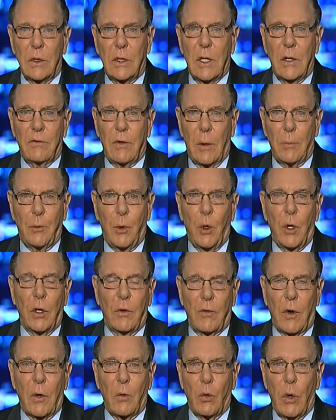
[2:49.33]
give up all
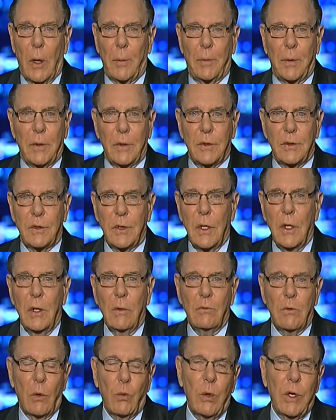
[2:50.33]
of our weapons
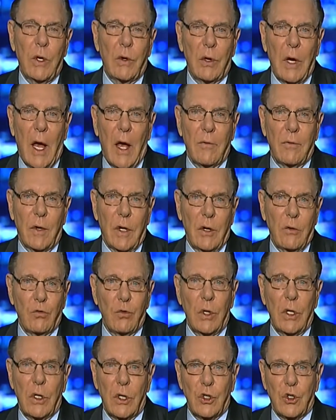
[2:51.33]
when we don't have any
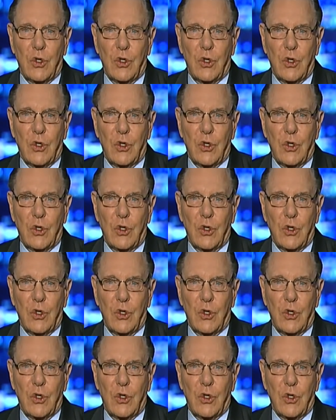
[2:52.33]
real